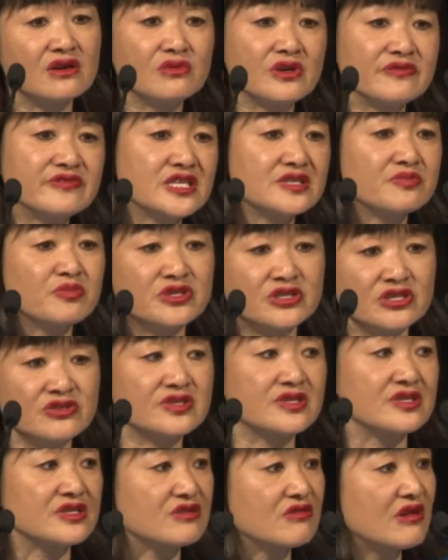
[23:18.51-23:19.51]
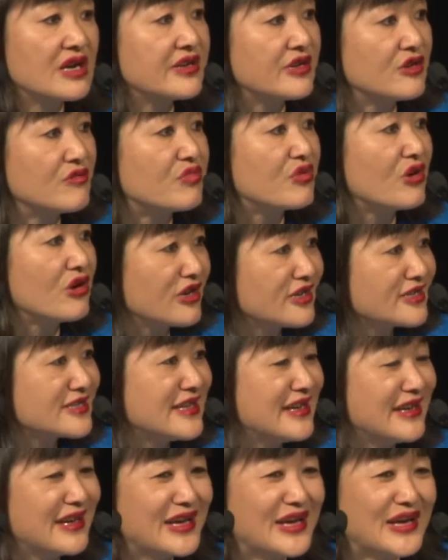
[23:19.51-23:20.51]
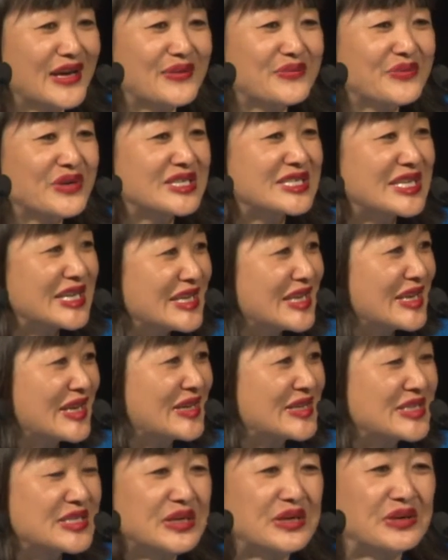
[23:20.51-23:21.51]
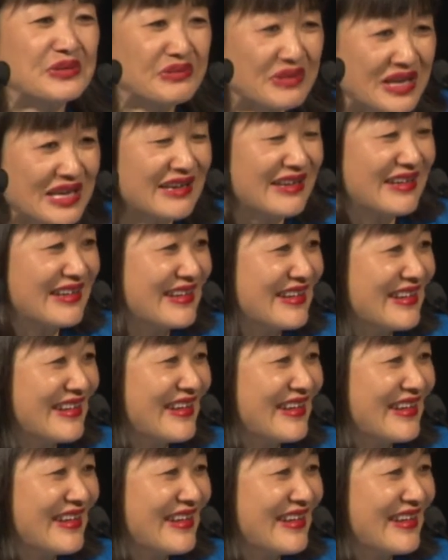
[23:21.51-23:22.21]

we've just produced this great new product and we're taking it to Korea.